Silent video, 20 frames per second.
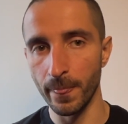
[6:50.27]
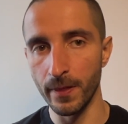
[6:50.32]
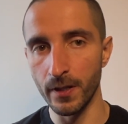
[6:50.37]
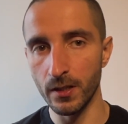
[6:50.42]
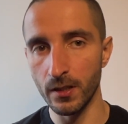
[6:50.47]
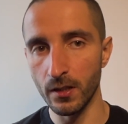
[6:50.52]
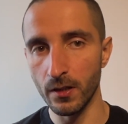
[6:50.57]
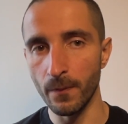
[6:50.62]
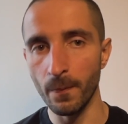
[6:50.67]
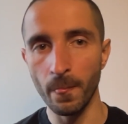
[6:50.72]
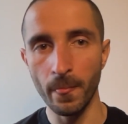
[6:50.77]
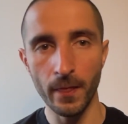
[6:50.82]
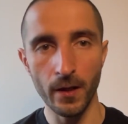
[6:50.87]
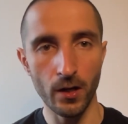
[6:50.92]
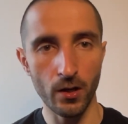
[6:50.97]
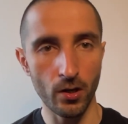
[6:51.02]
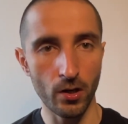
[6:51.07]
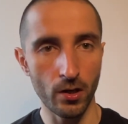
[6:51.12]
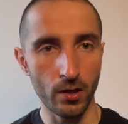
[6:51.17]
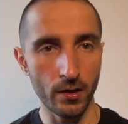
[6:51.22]
The
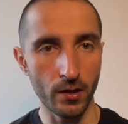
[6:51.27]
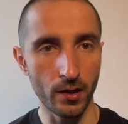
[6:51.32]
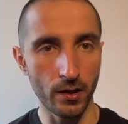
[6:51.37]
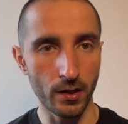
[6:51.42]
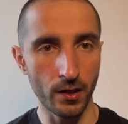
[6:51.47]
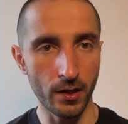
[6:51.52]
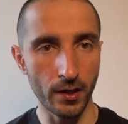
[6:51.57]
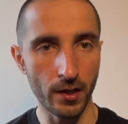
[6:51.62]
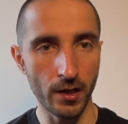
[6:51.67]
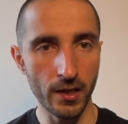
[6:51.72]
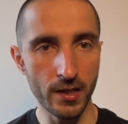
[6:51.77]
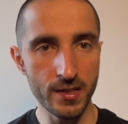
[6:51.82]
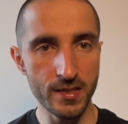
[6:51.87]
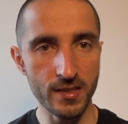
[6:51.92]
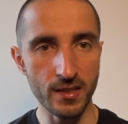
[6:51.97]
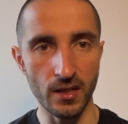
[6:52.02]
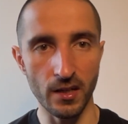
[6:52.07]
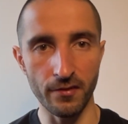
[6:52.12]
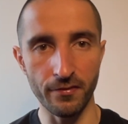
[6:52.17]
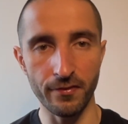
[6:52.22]
release
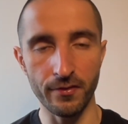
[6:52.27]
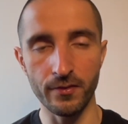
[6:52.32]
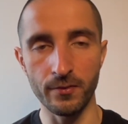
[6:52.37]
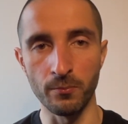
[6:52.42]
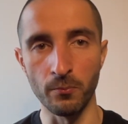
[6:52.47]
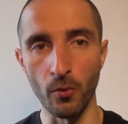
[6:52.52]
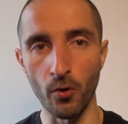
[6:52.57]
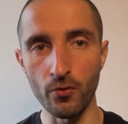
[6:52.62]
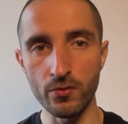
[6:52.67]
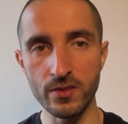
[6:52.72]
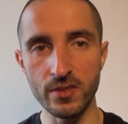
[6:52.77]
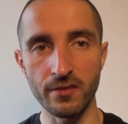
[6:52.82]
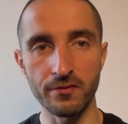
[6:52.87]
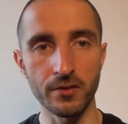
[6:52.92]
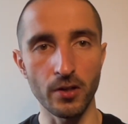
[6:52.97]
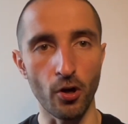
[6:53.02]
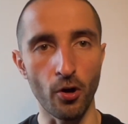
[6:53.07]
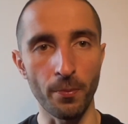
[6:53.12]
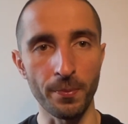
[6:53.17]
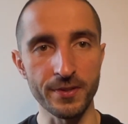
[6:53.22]
of most of
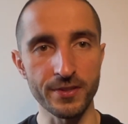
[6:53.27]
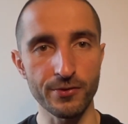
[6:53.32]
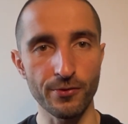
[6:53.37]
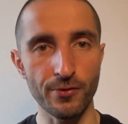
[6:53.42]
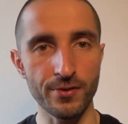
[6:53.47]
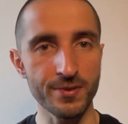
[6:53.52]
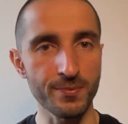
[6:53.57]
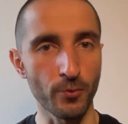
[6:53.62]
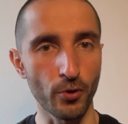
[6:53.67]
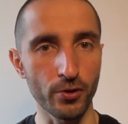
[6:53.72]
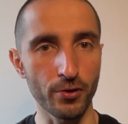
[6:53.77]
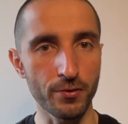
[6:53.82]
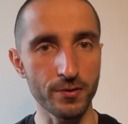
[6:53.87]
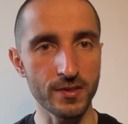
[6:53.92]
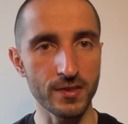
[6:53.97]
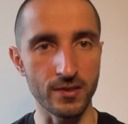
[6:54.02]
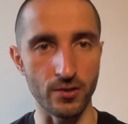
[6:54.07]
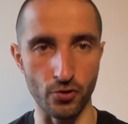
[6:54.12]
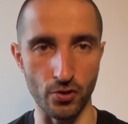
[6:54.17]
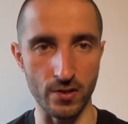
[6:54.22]
the open source models,
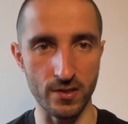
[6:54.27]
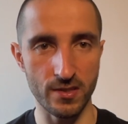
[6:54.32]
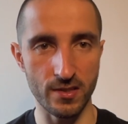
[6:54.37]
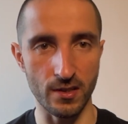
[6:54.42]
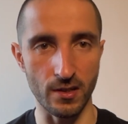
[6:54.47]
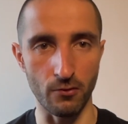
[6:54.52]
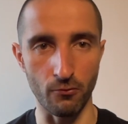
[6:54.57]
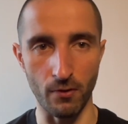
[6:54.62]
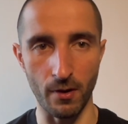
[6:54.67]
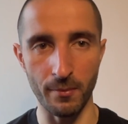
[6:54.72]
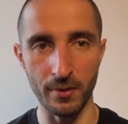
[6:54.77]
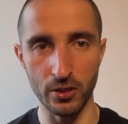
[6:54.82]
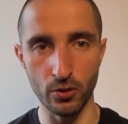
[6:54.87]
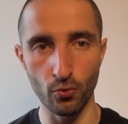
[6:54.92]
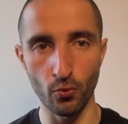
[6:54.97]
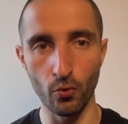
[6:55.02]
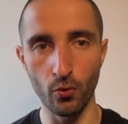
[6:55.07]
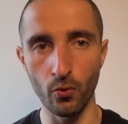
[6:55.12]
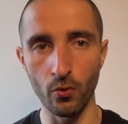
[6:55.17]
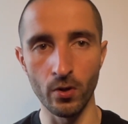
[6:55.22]
such as uh, Llama
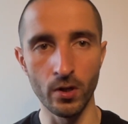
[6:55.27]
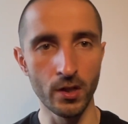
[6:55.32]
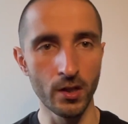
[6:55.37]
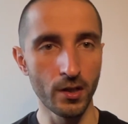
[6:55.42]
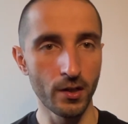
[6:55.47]
2,